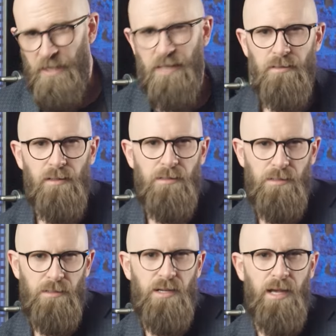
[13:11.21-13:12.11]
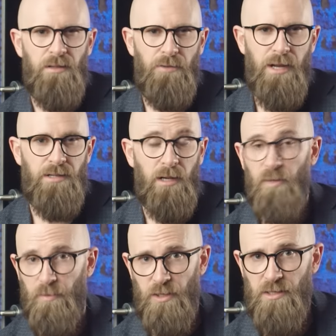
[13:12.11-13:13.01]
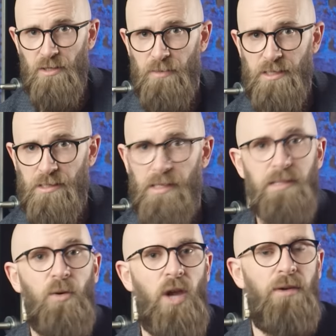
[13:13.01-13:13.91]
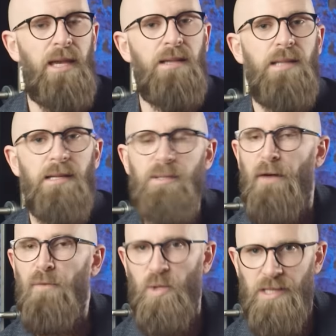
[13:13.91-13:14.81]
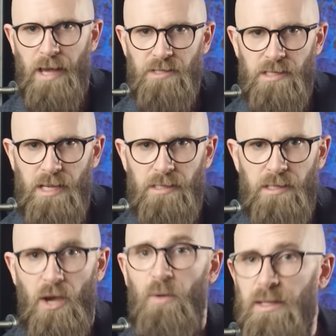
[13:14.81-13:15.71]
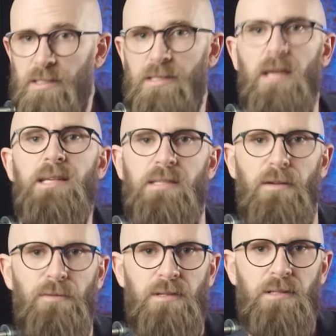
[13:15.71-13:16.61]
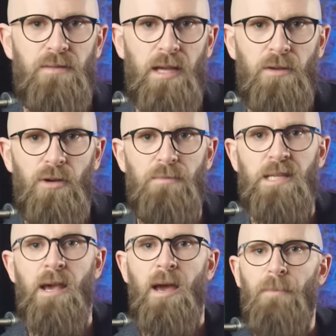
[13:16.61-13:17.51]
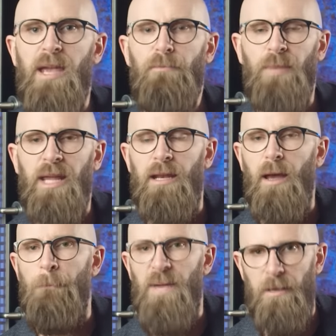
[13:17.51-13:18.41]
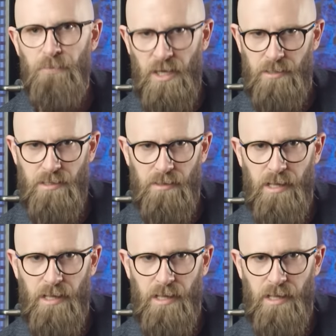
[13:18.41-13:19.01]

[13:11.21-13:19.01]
Neanderthals shared Eurasia with modern humans until going extinct about 40,000 years ago, and the size difference of their groups may have played a big part in